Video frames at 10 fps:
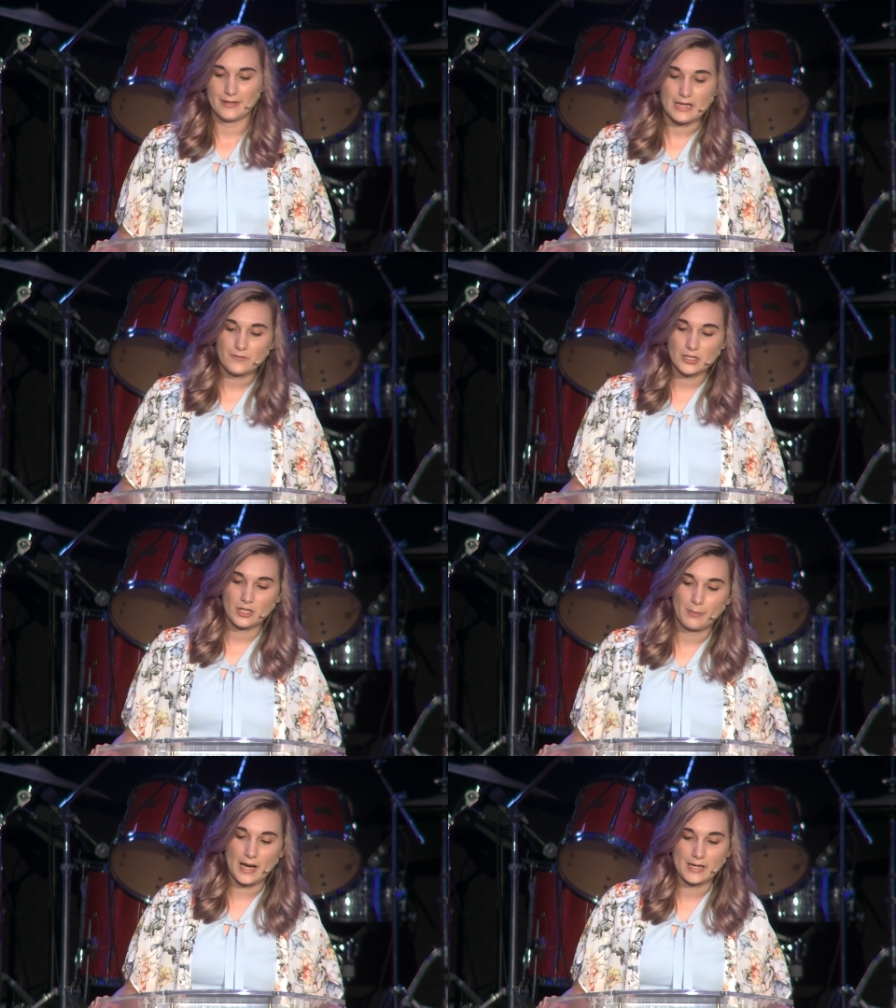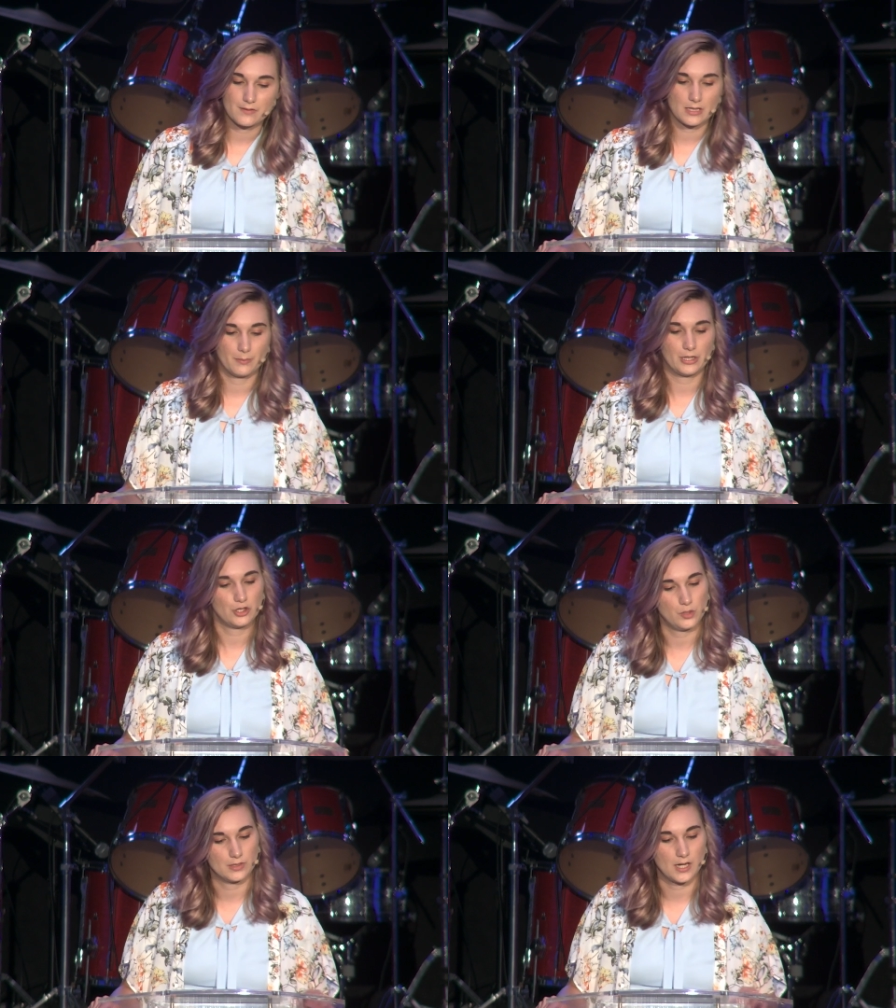Eve took a bite of
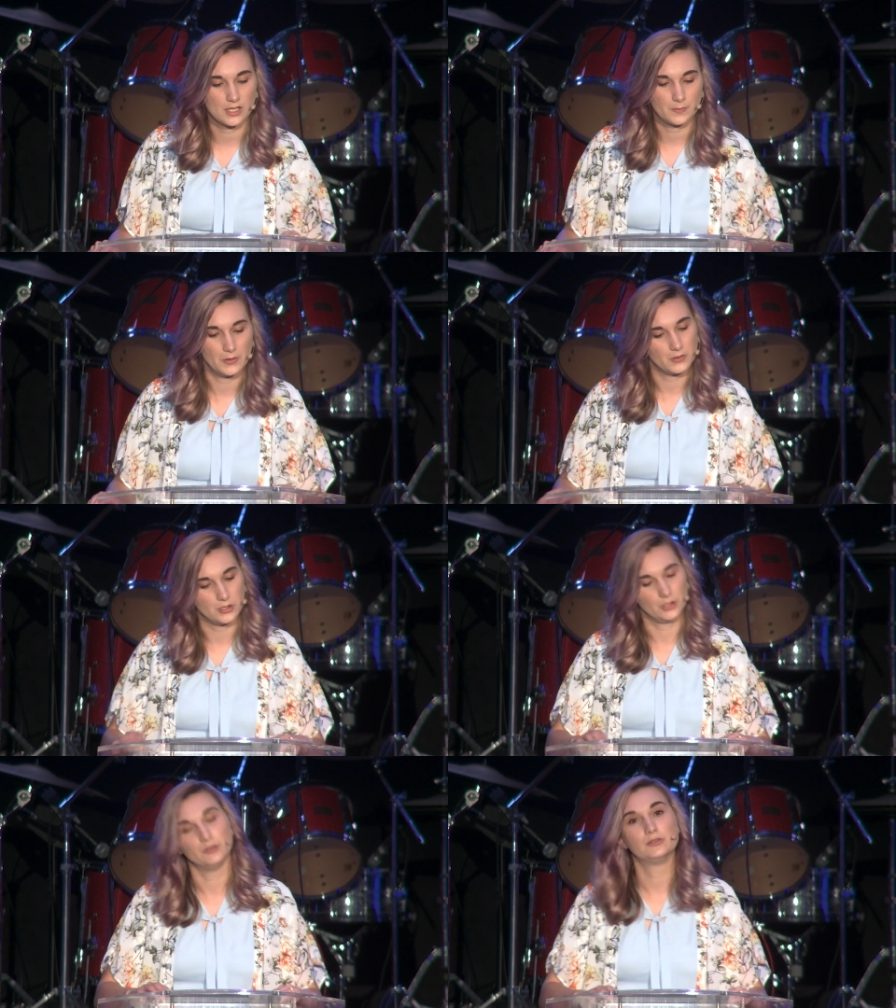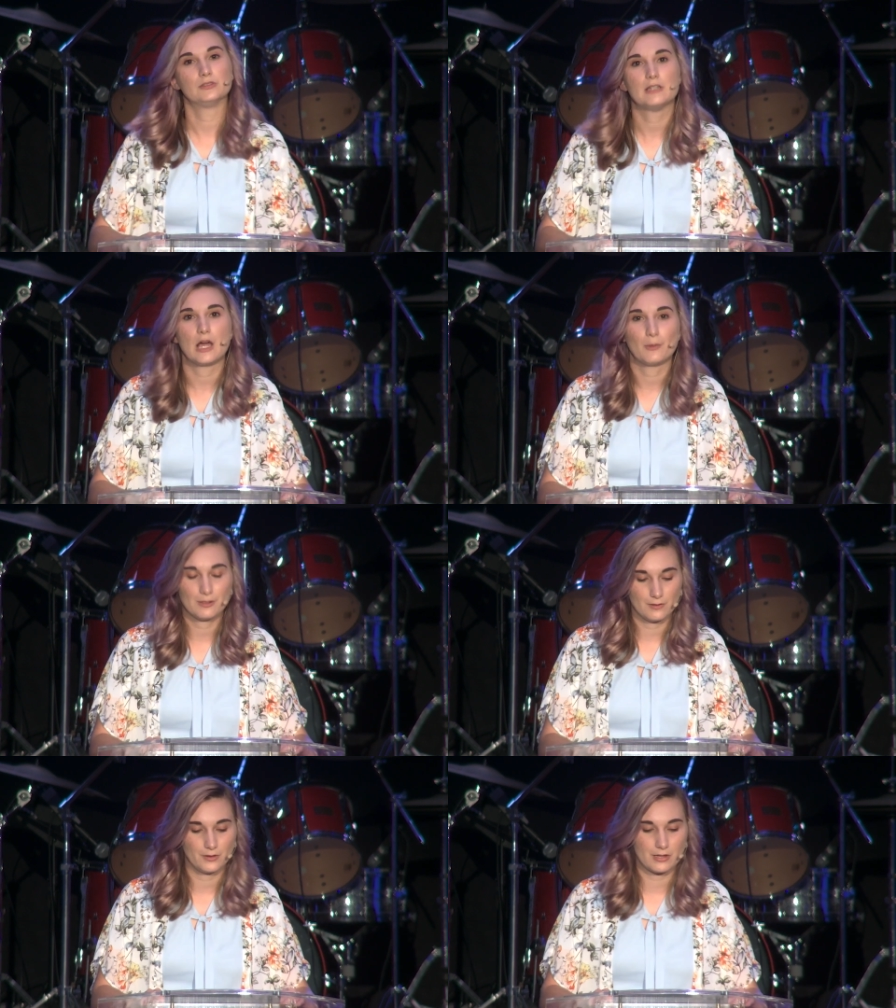something she was not supposed to, and now
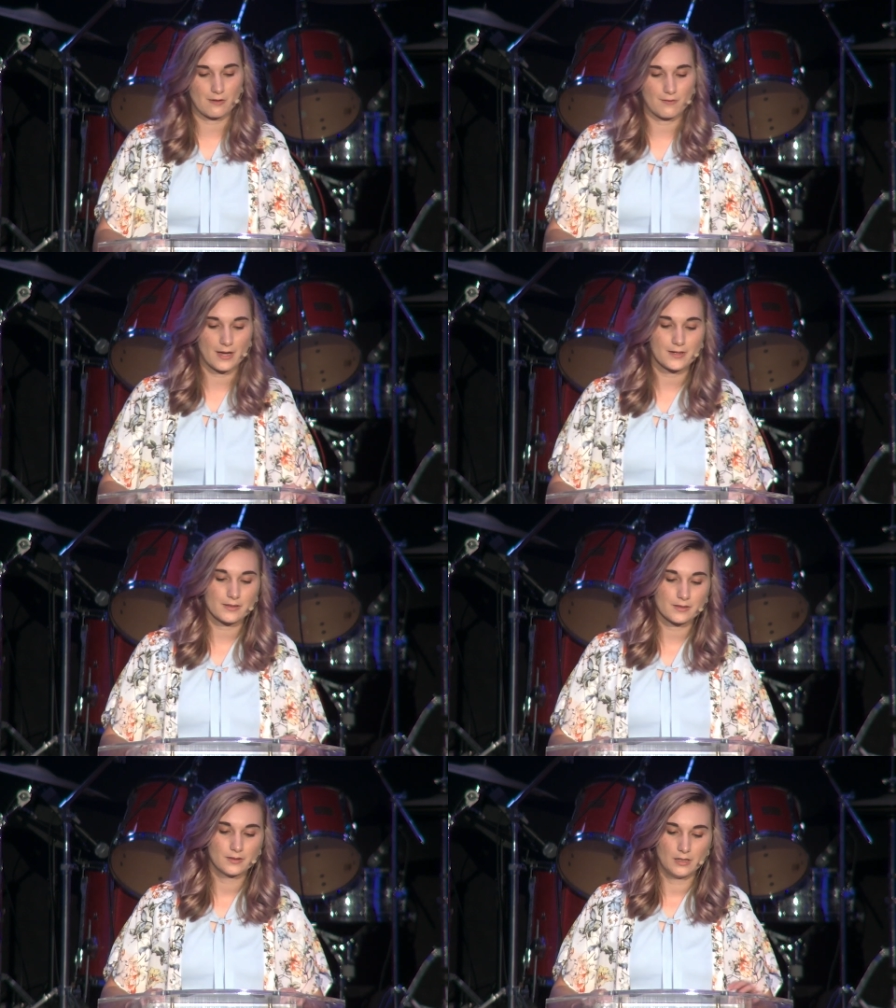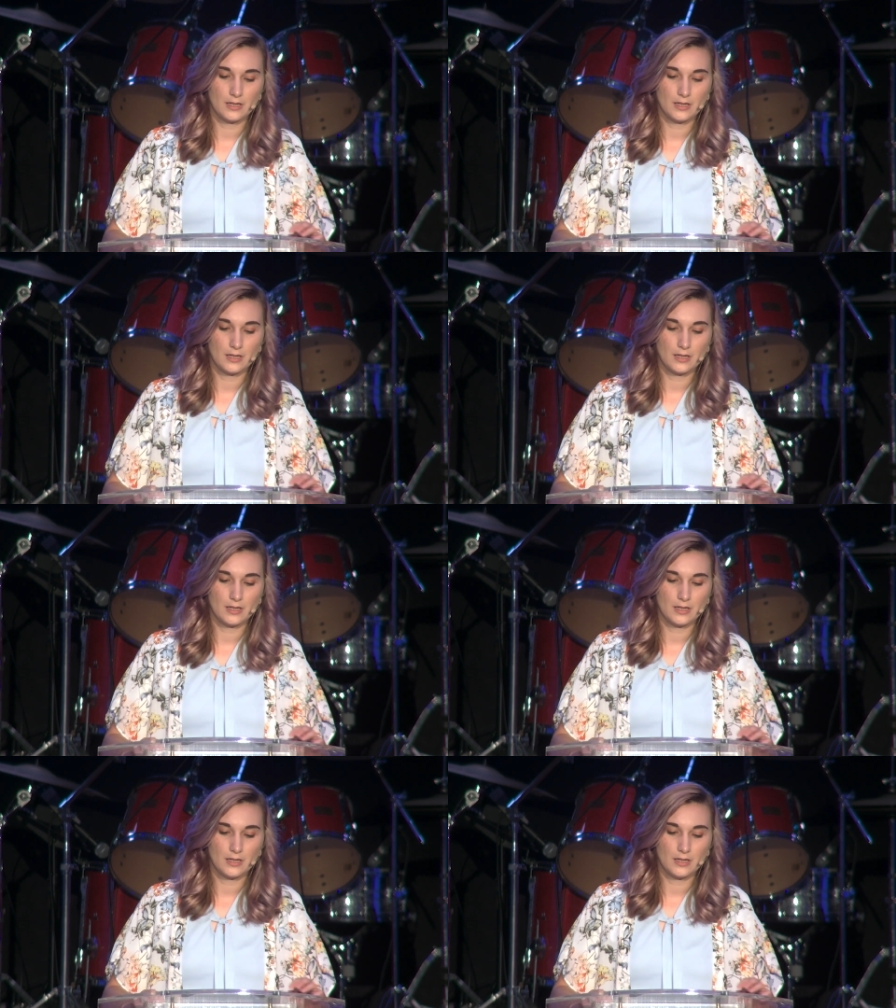we feel the effects.